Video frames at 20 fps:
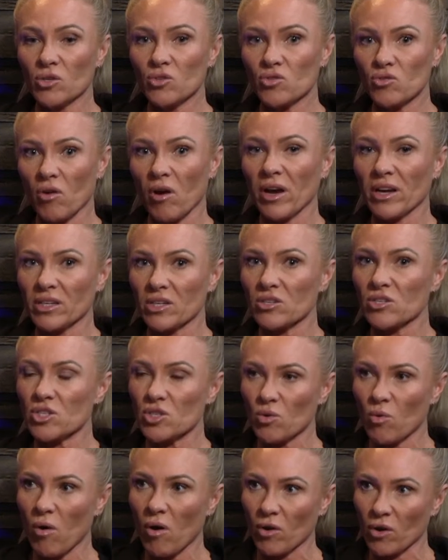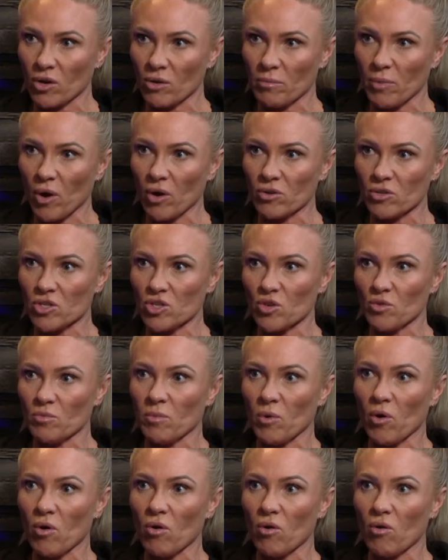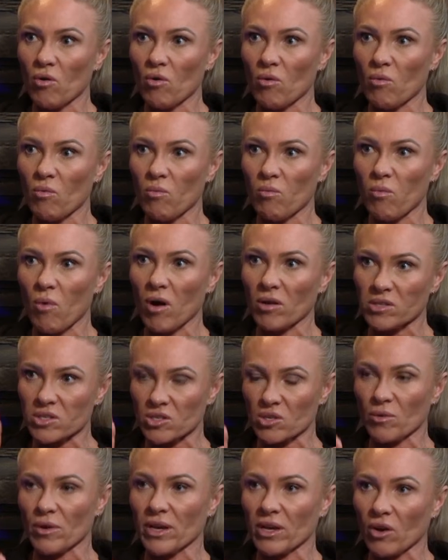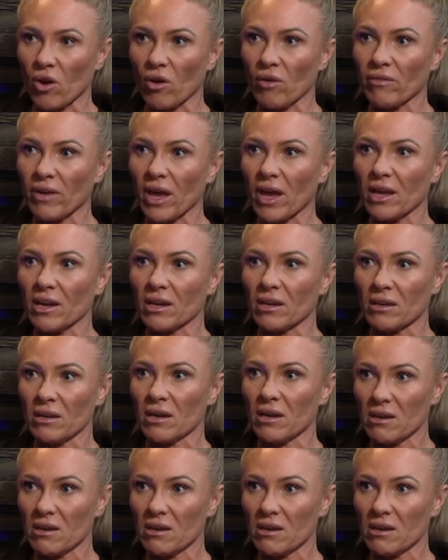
trying to squat on a Bosu ball whilst doing an overhead